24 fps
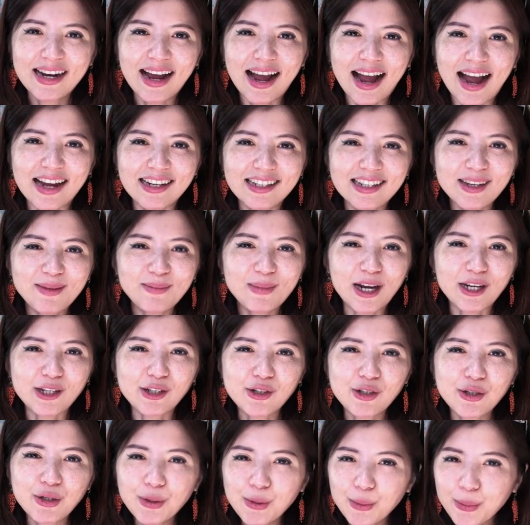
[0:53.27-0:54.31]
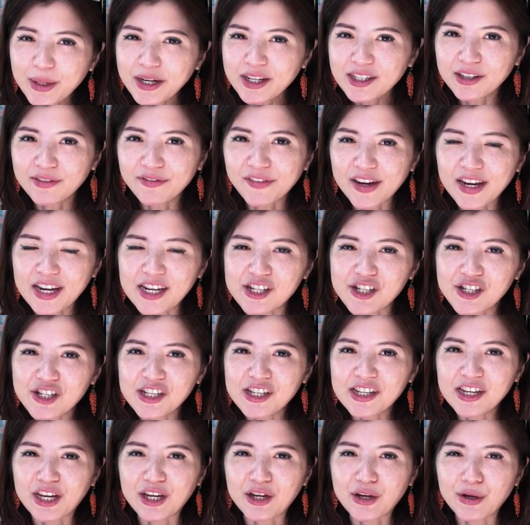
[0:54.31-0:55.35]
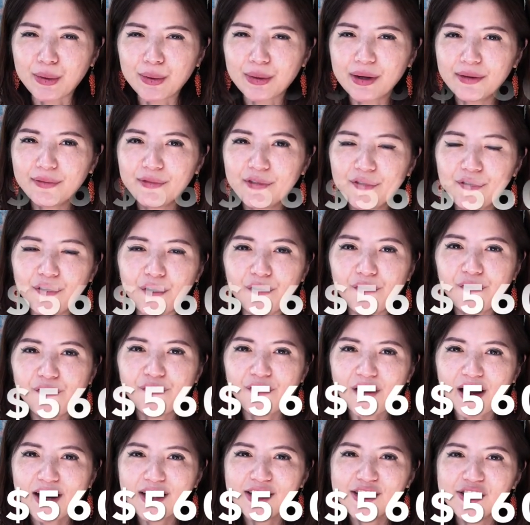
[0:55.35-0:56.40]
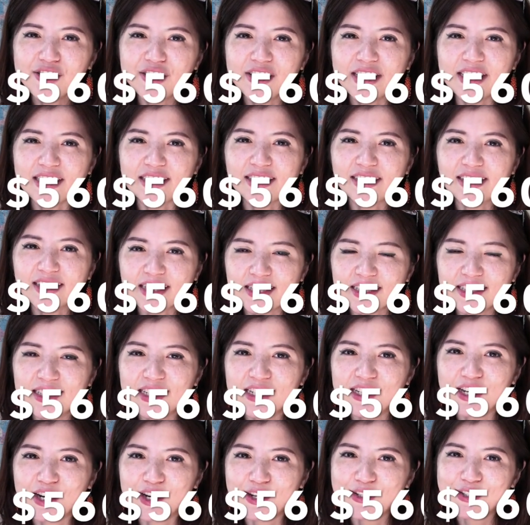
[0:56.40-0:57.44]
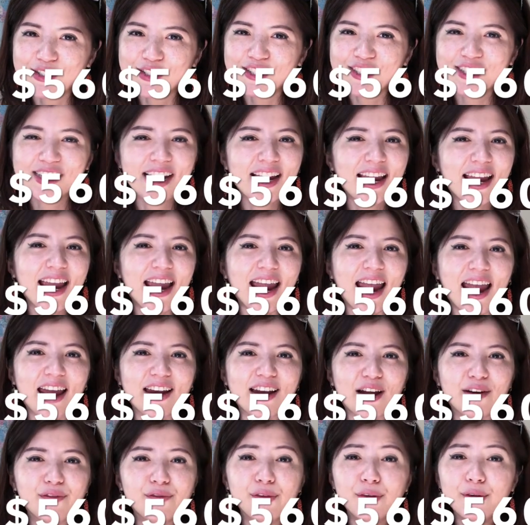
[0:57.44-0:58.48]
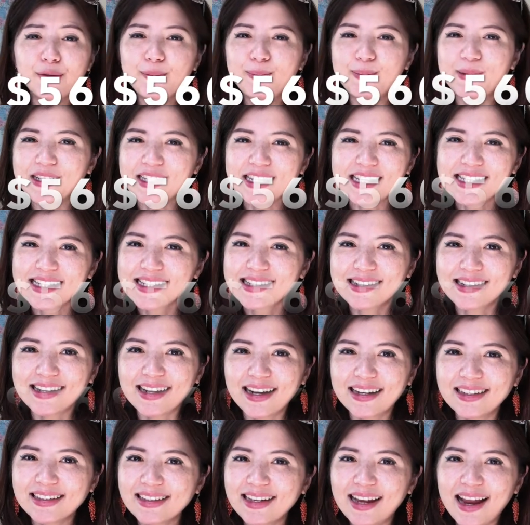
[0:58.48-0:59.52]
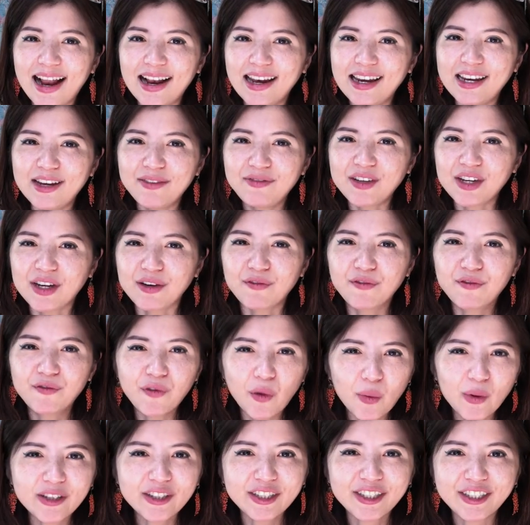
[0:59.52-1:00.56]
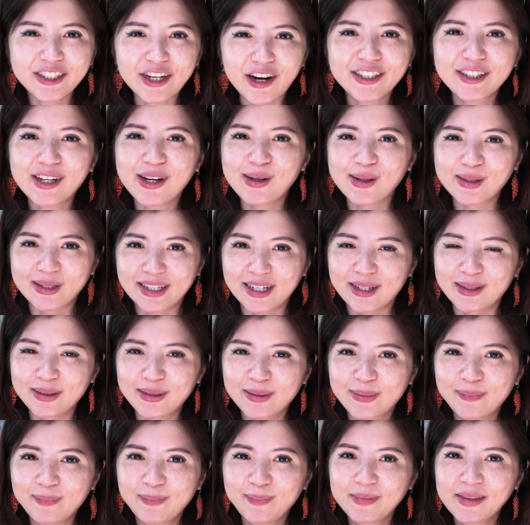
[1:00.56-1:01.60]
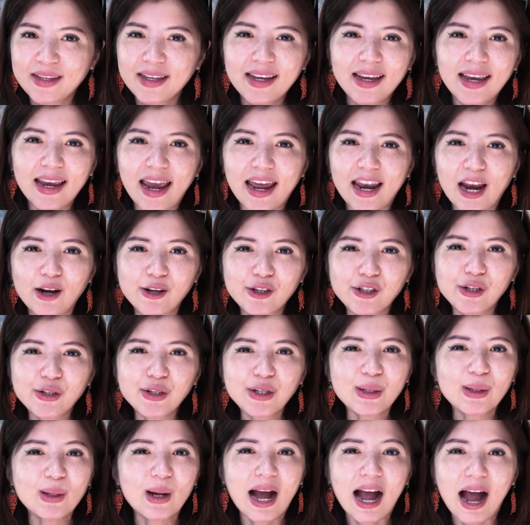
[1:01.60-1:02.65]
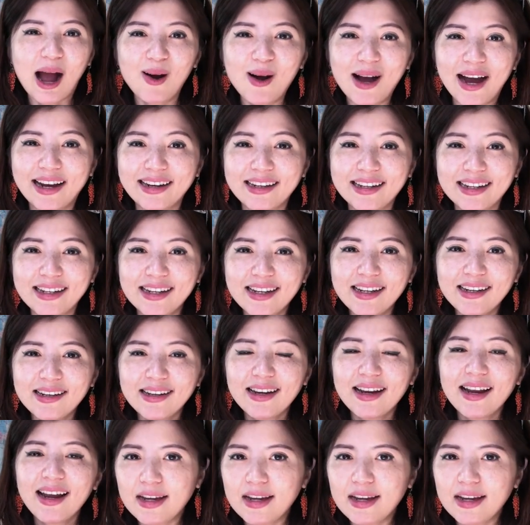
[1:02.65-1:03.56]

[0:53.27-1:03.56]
I did my 2 weeks of vacation in Europe for $560 and I flew business class, lived in 4-star hotels. And I'll show you how I did it.